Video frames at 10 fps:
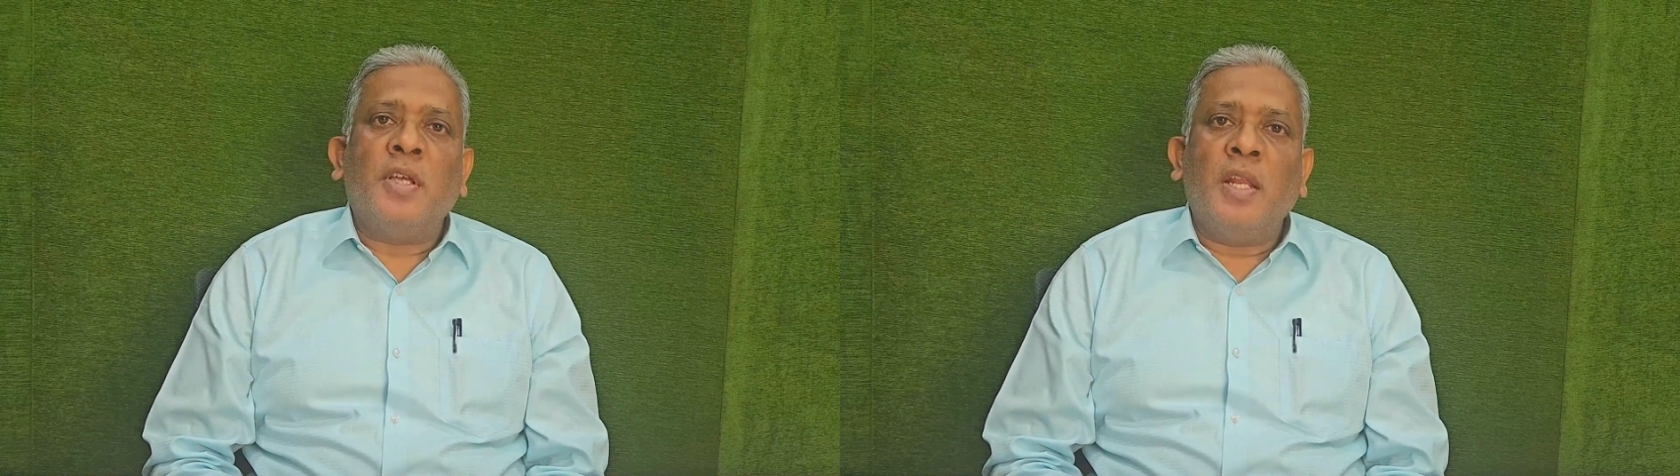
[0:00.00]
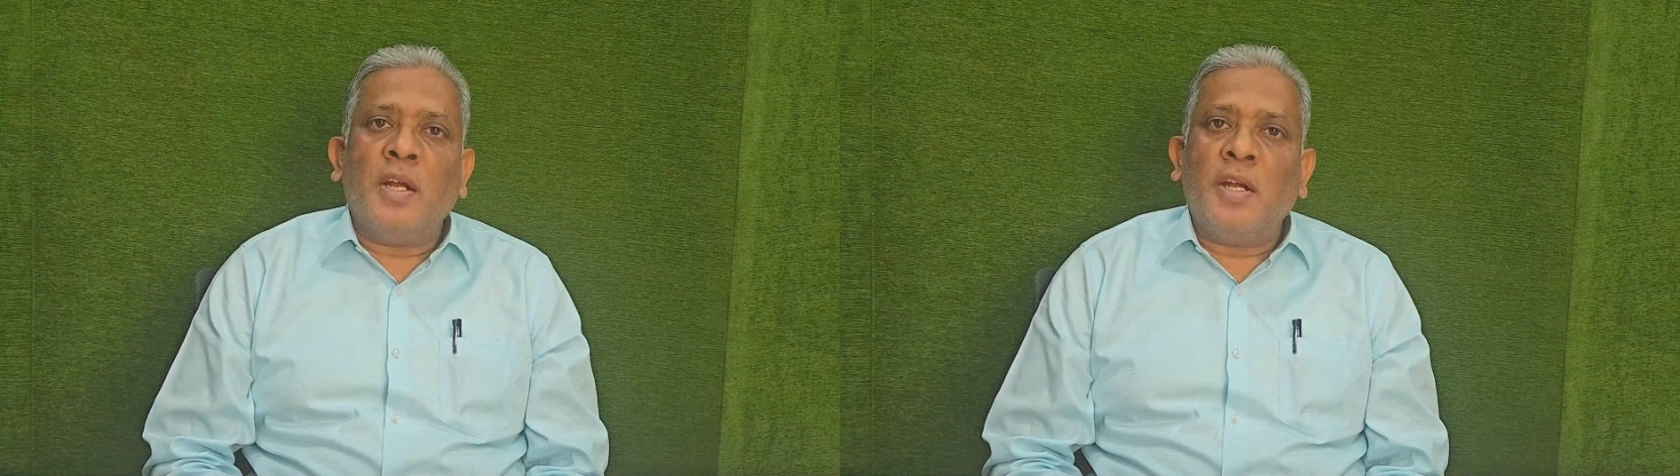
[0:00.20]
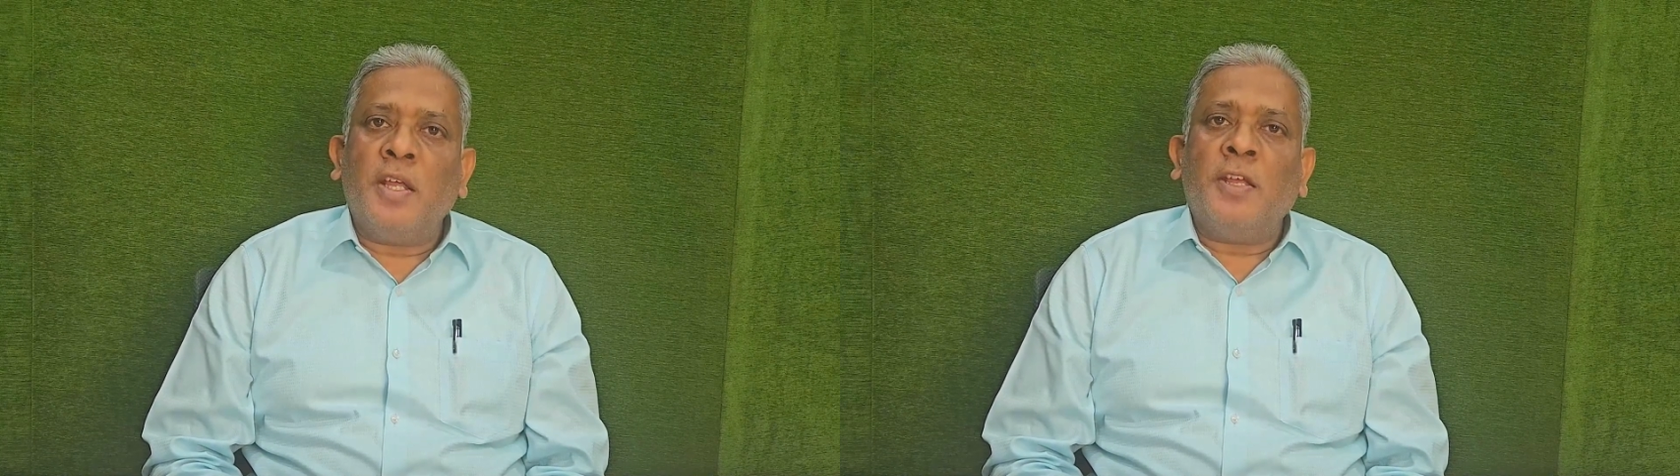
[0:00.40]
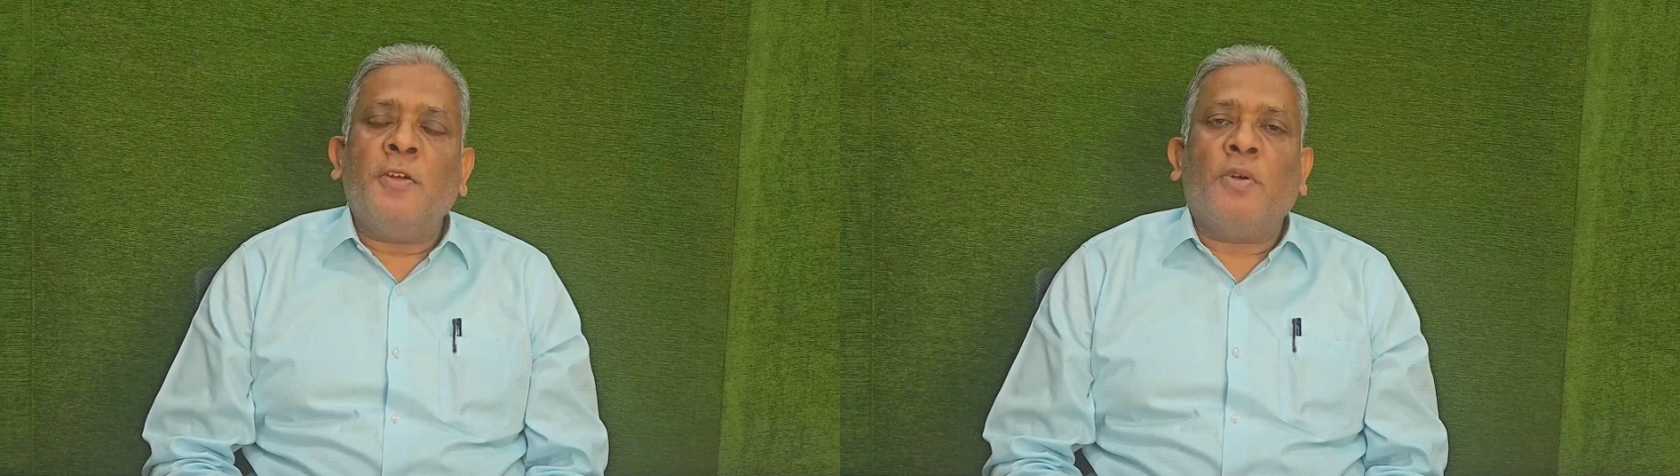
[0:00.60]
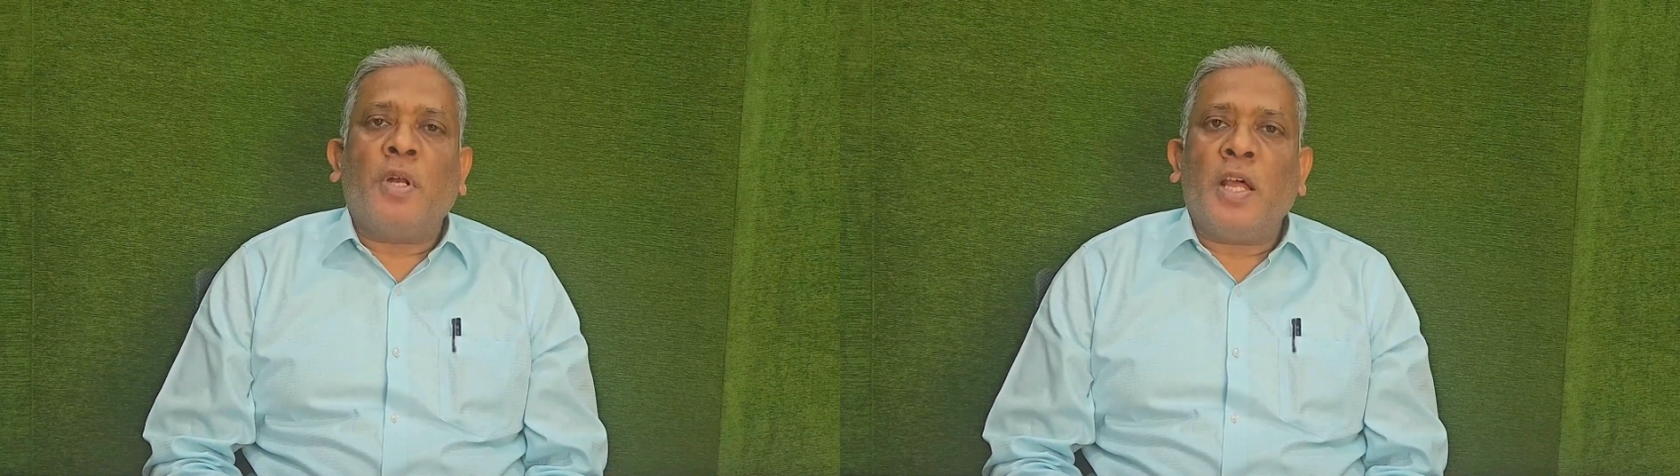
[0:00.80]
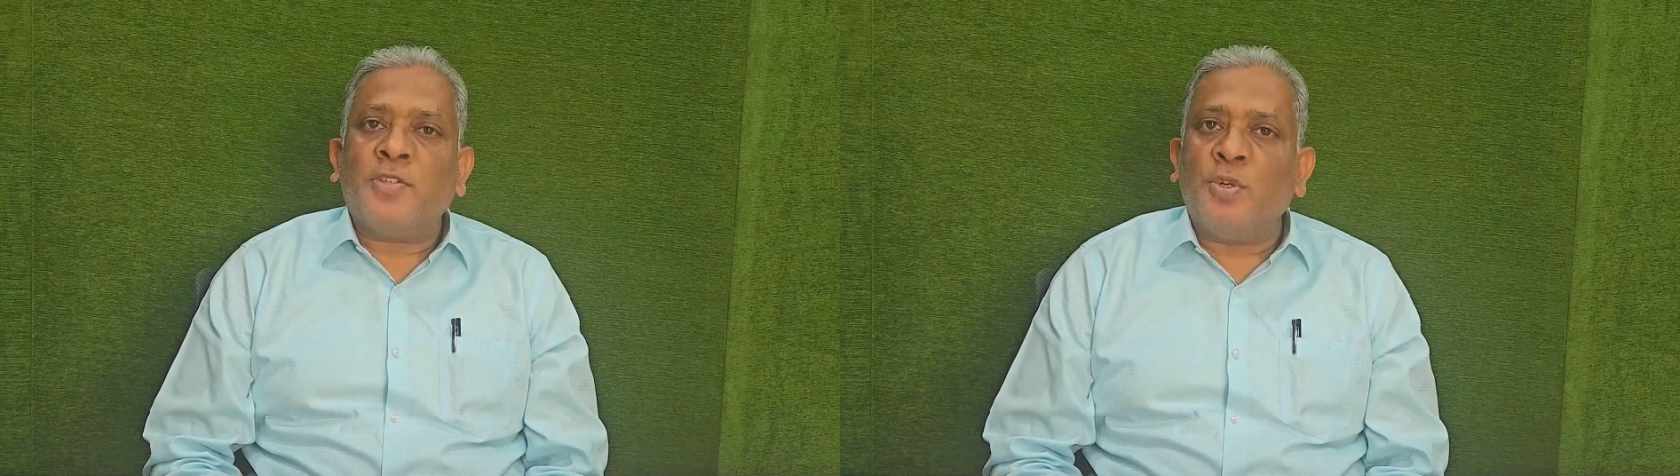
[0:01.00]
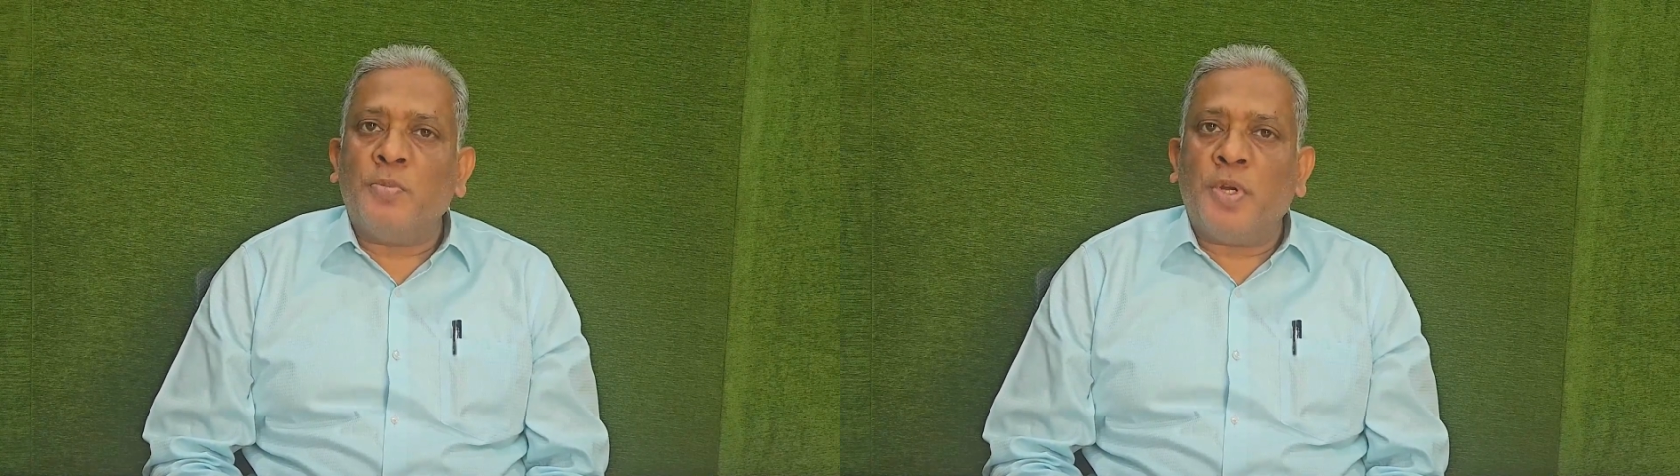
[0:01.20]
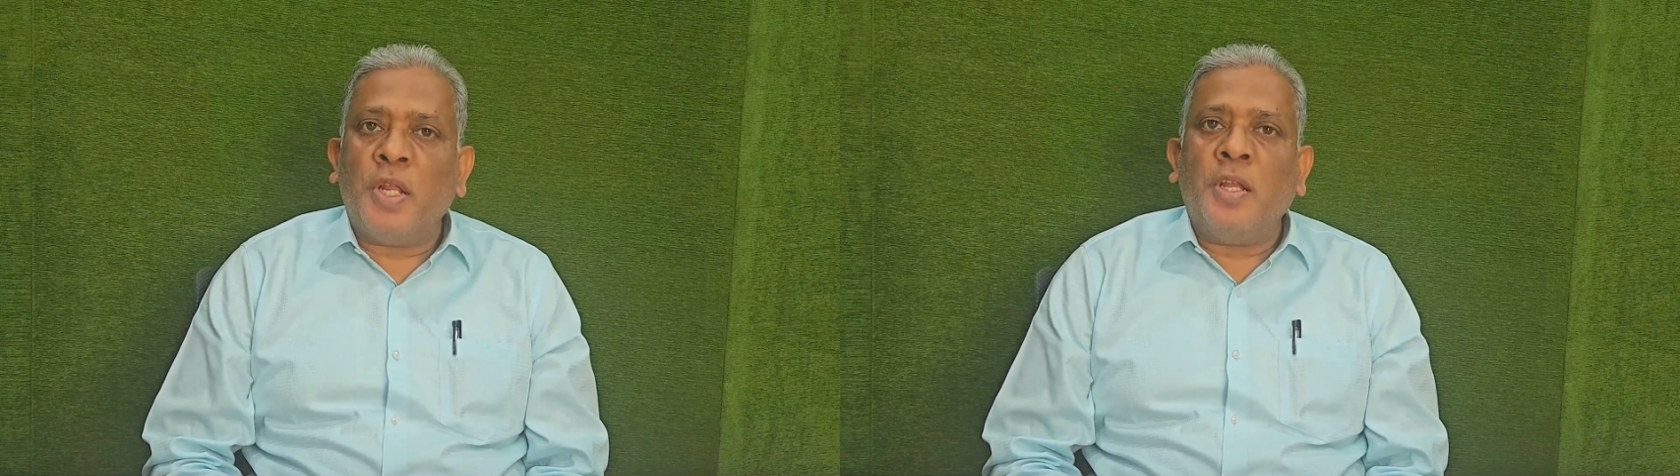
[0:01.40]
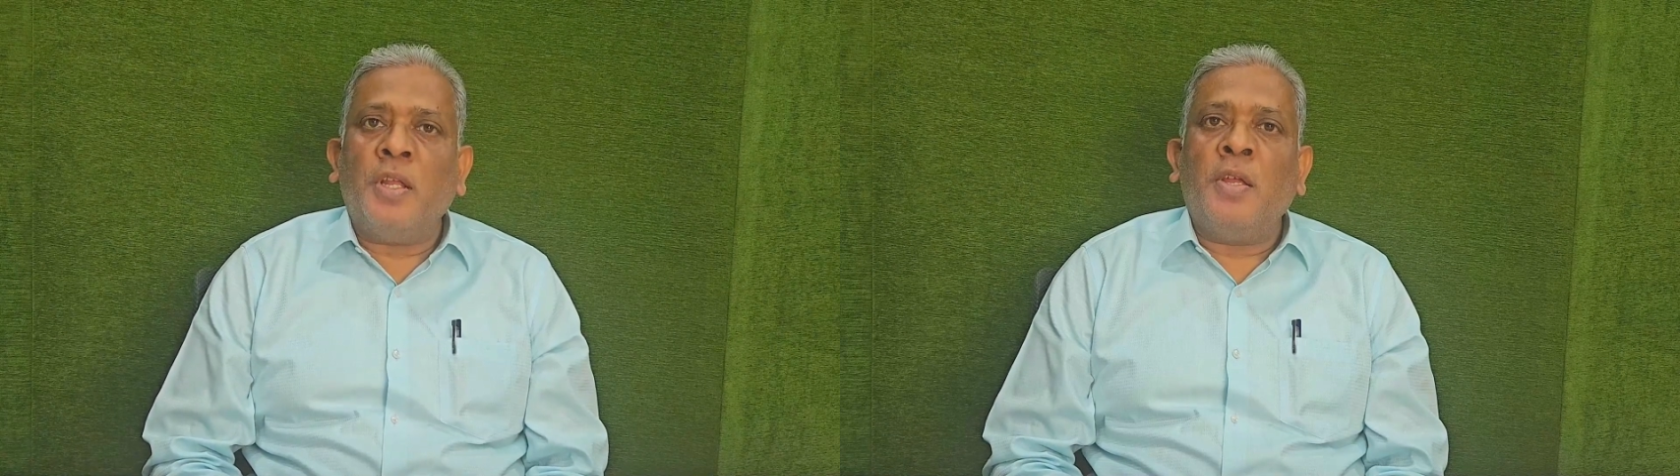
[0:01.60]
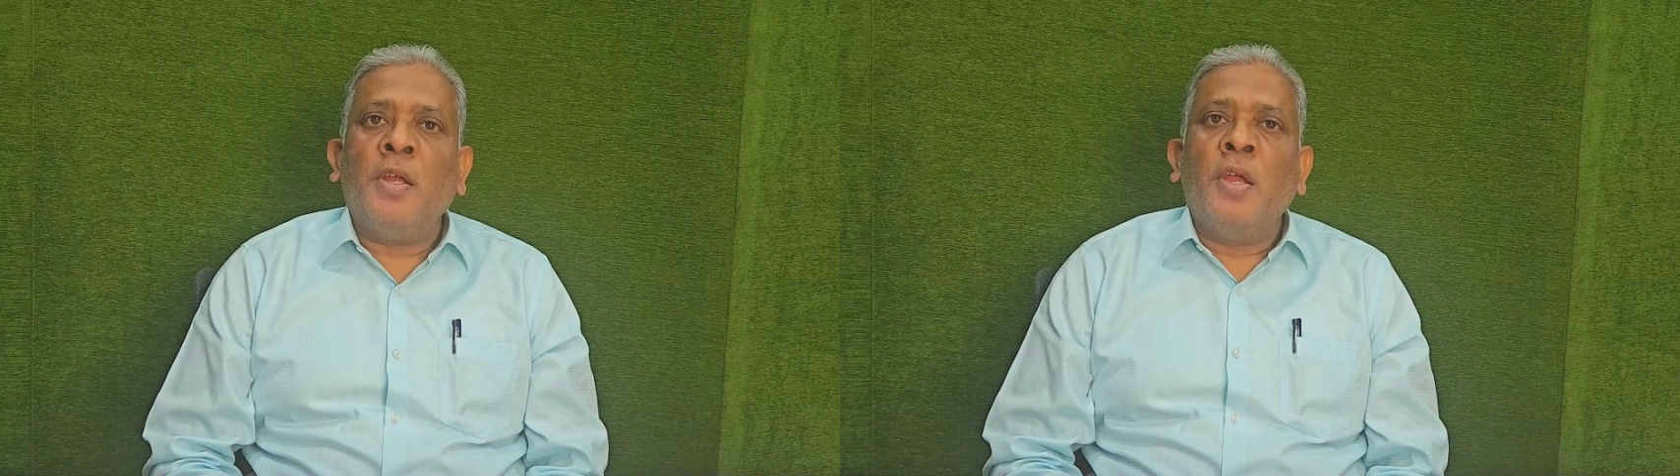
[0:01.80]
e-learning or classroom
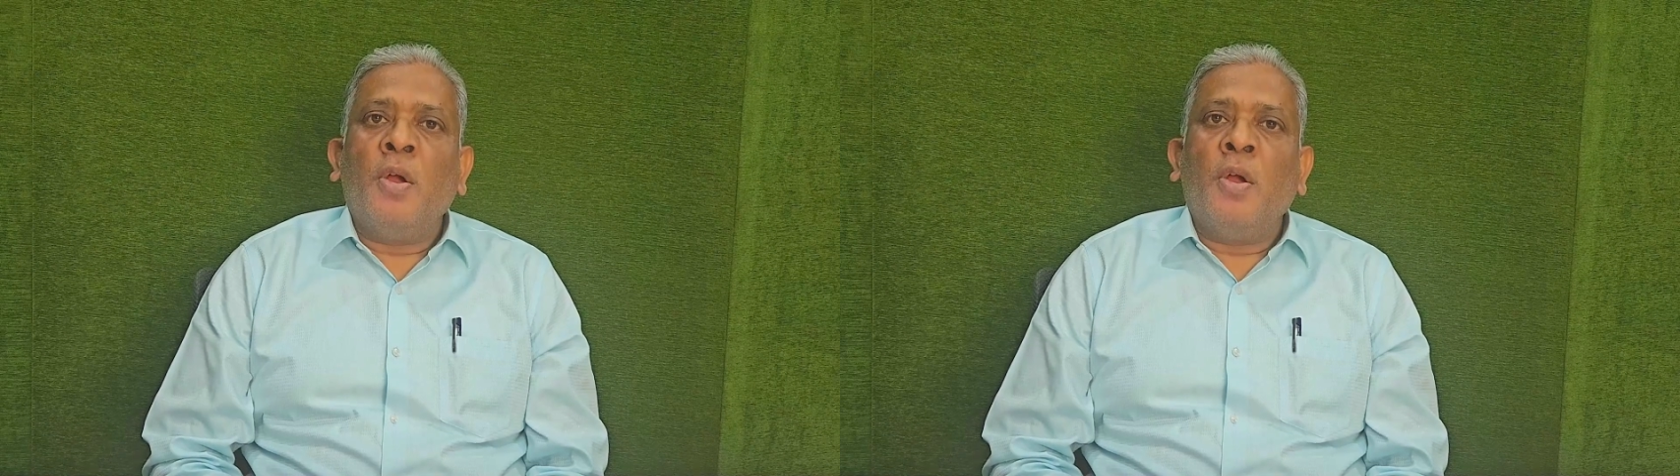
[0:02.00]
training